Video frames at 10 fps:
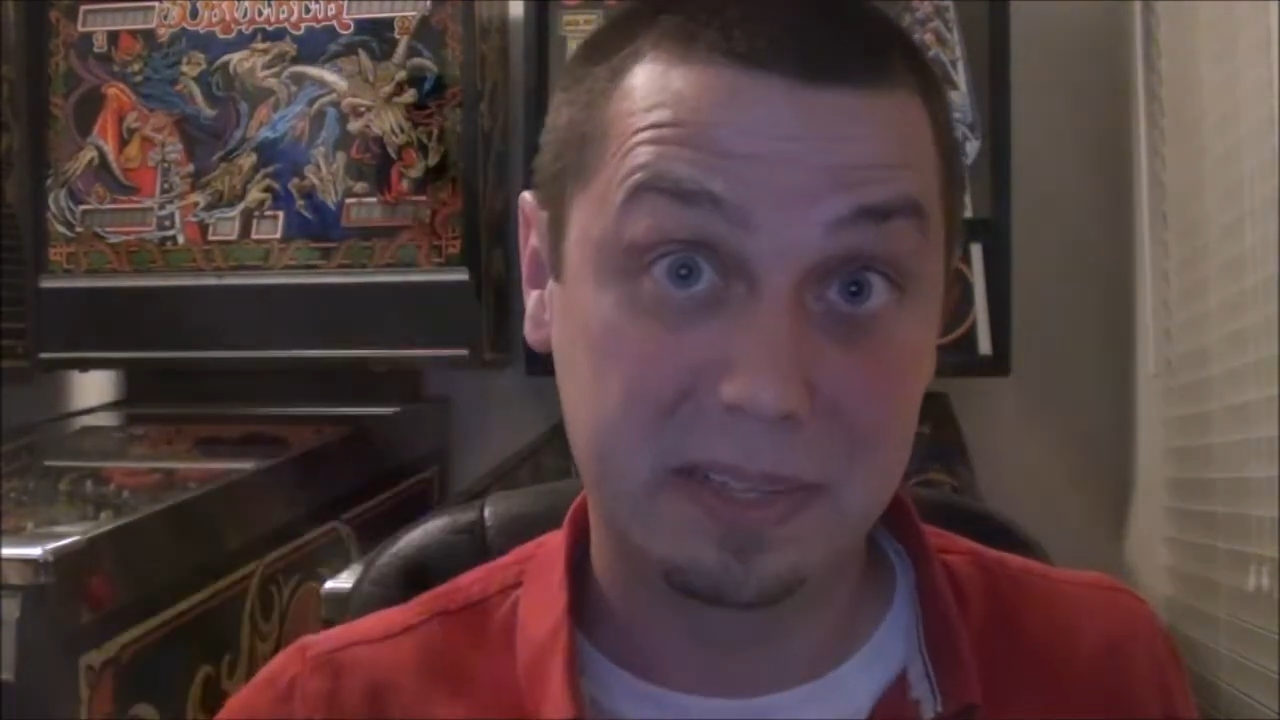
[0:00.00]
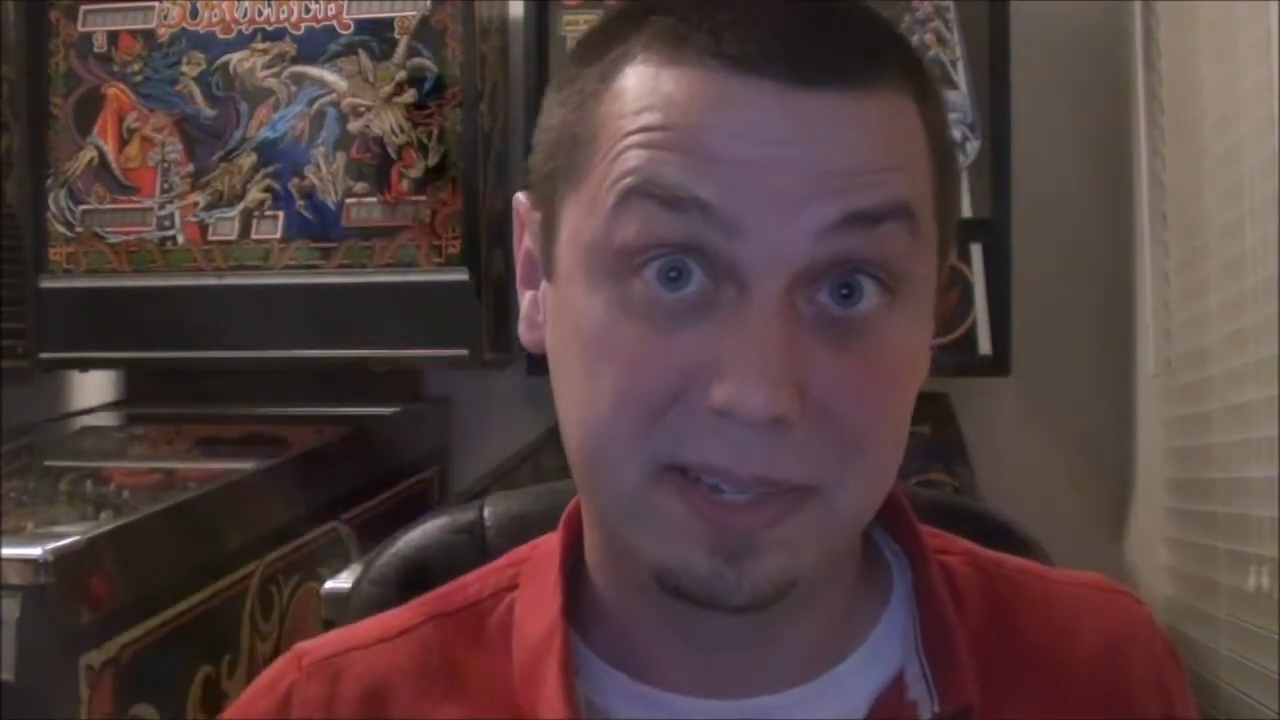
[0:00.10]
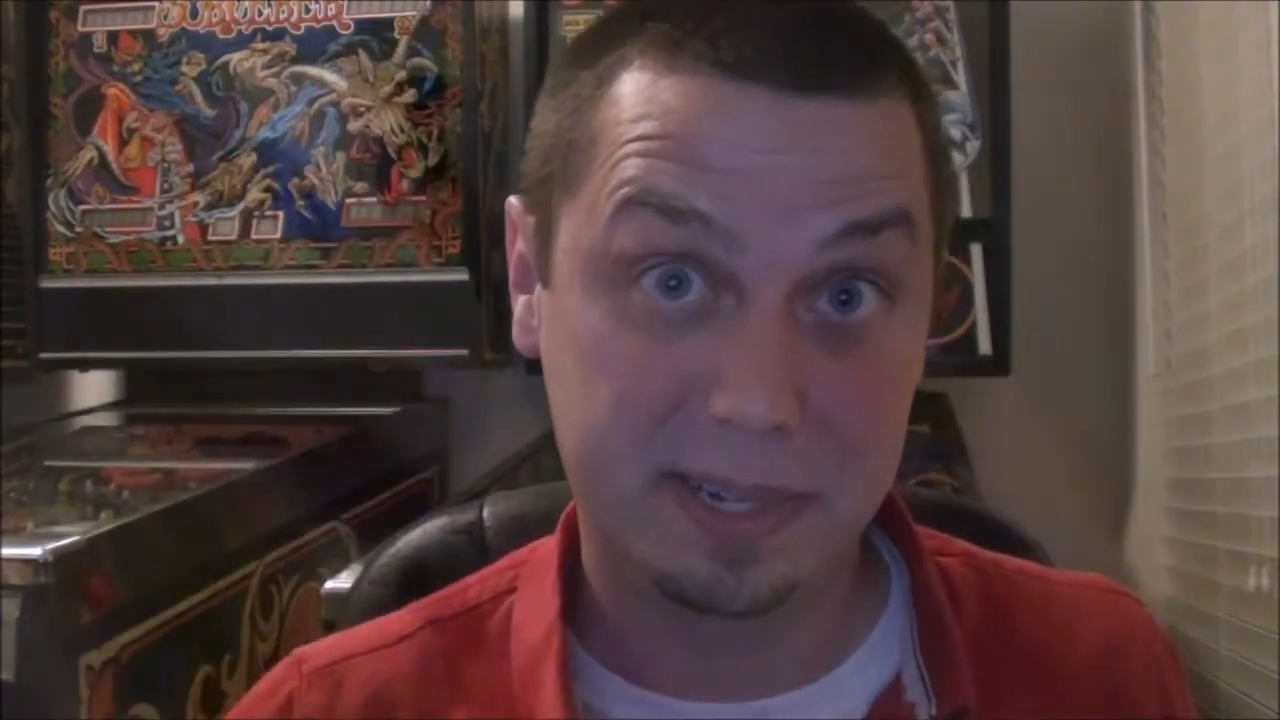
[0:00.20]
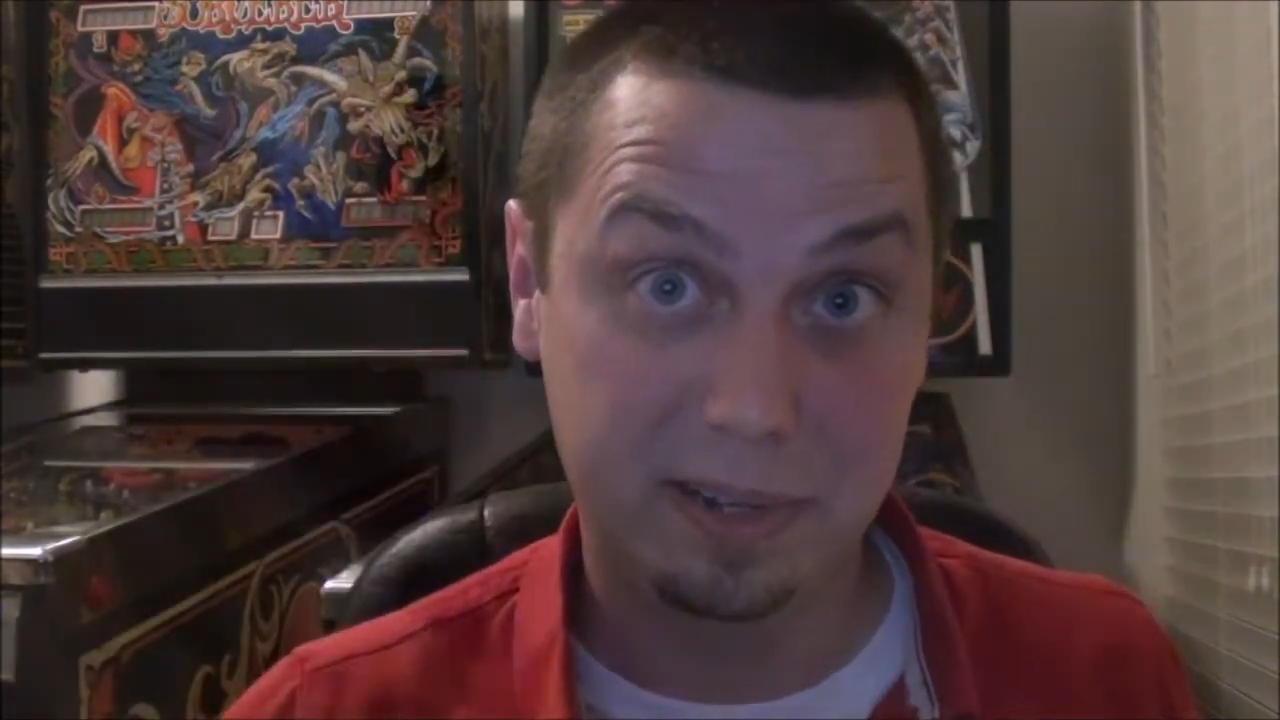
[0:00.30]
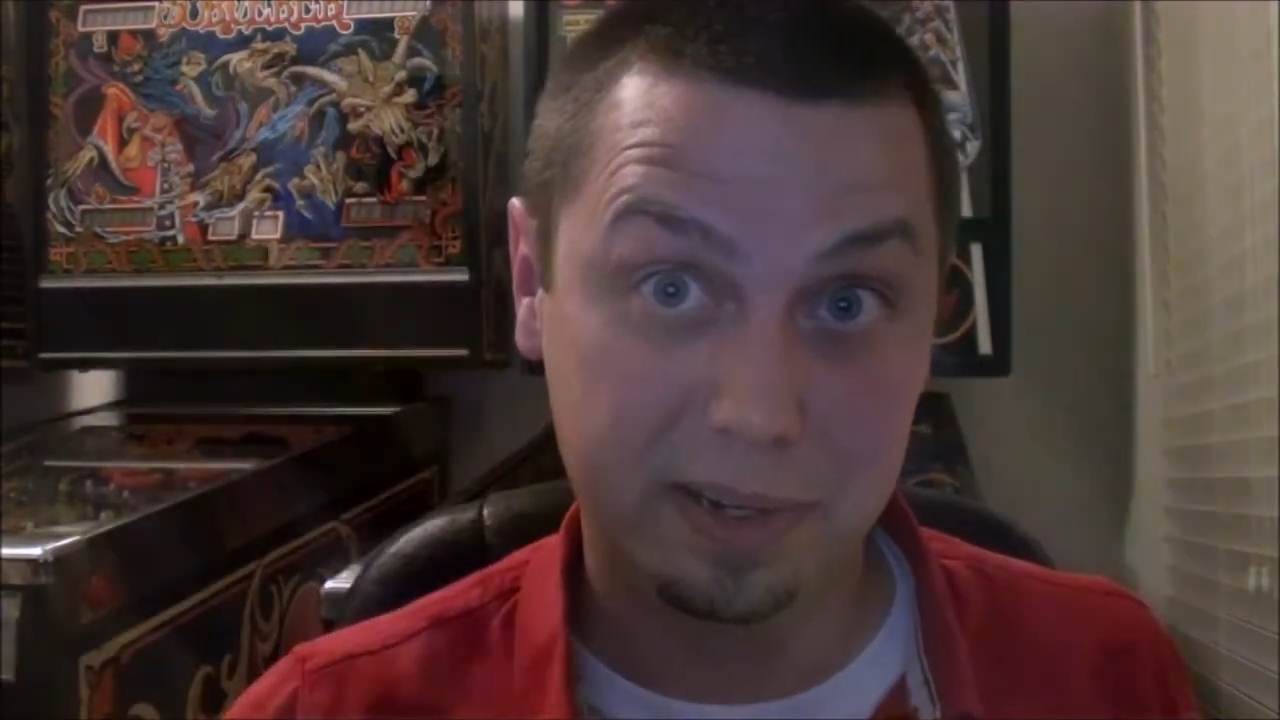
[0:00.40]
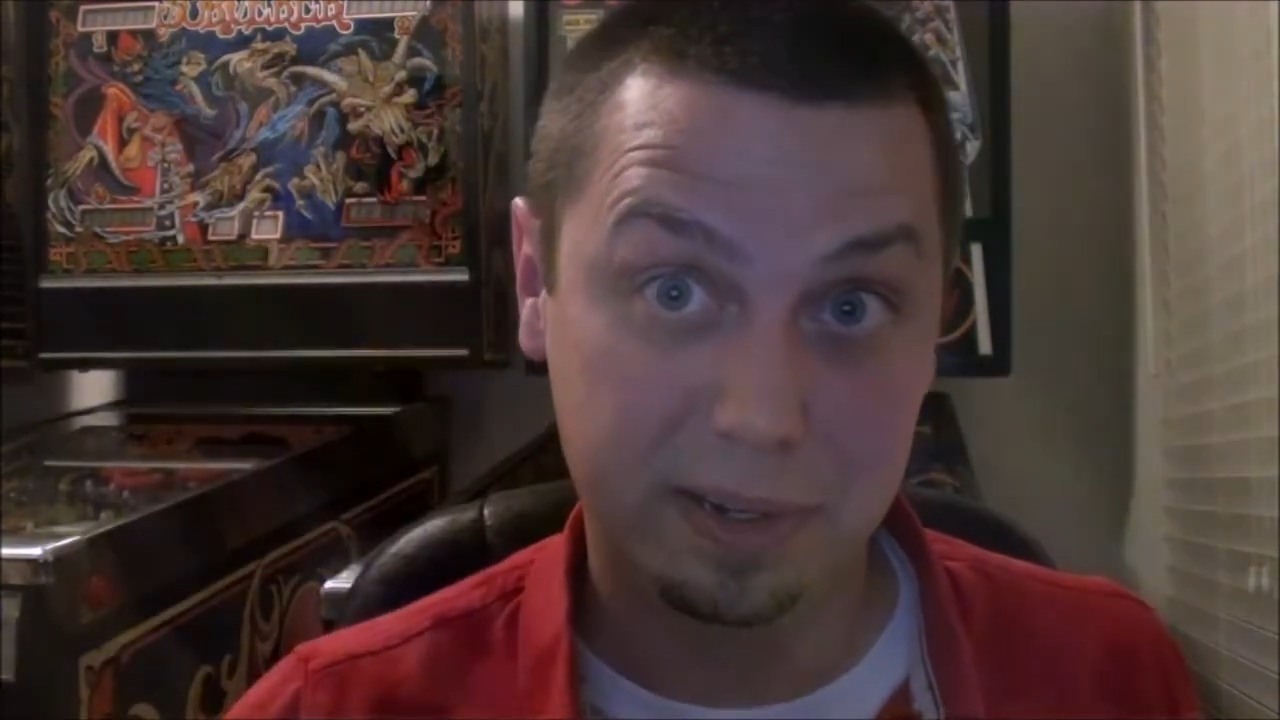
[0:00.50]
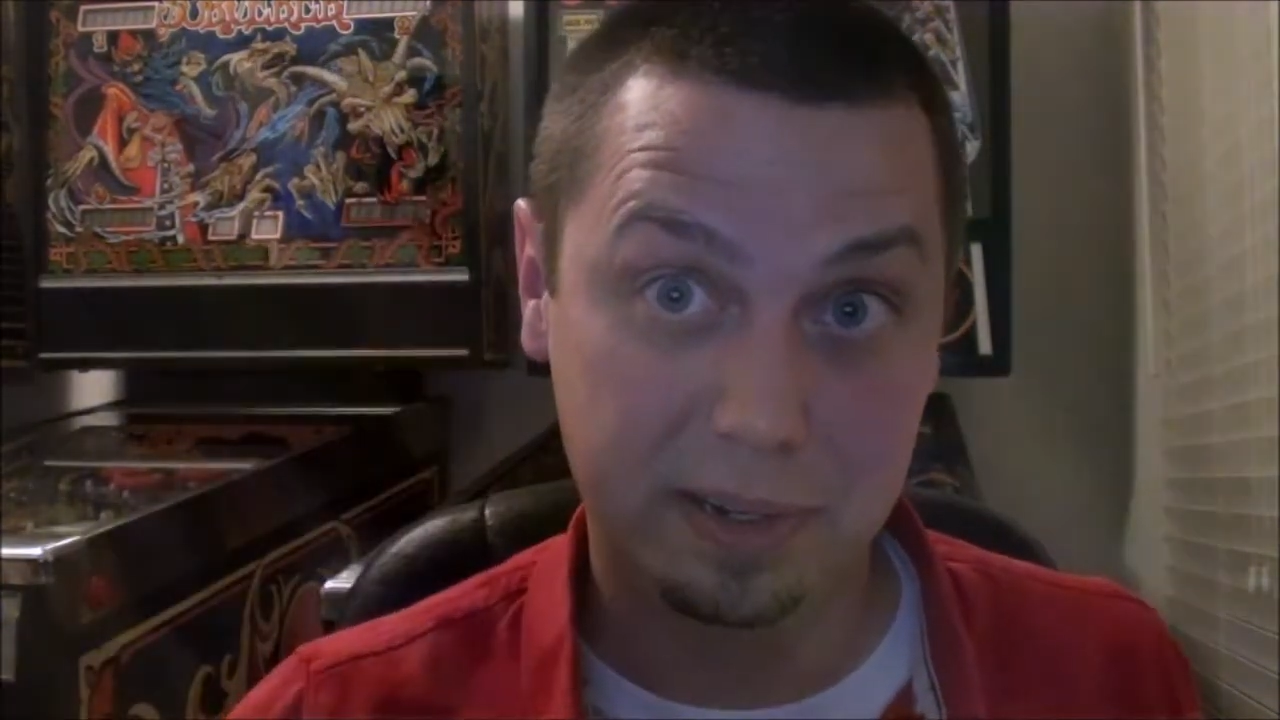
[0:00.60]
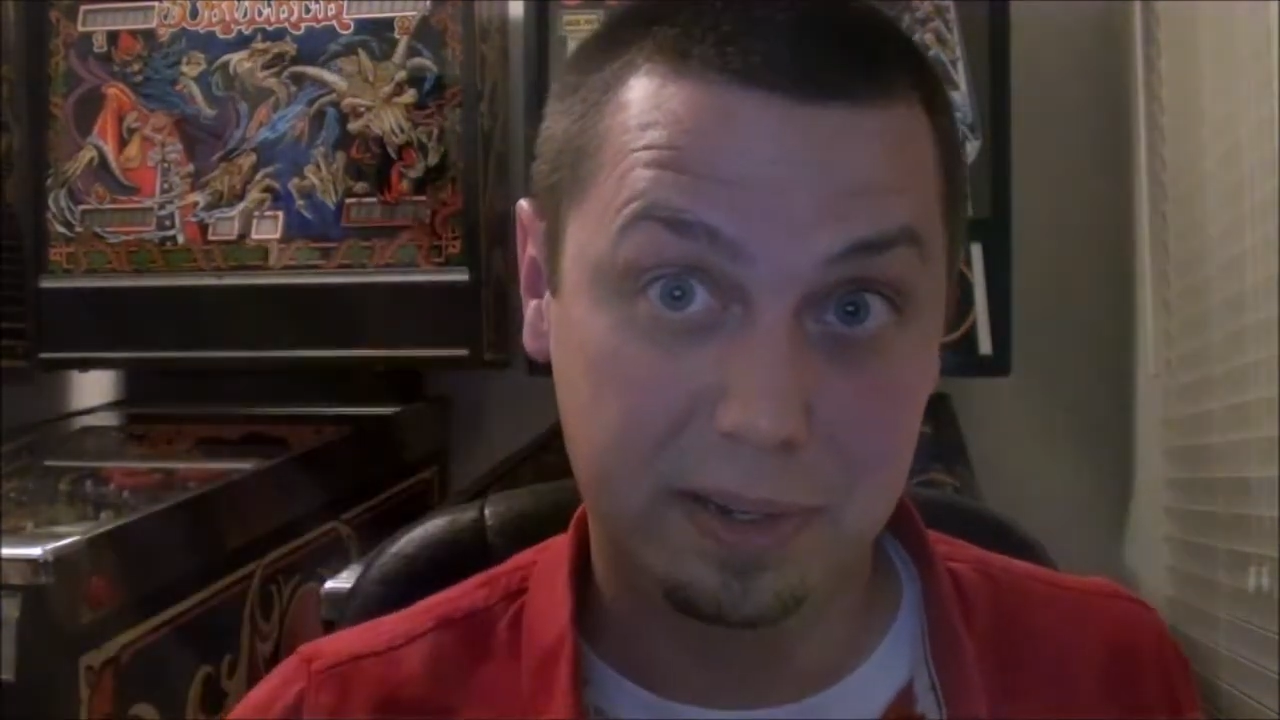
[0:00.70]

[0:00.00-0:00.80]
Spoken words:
at the ceiling.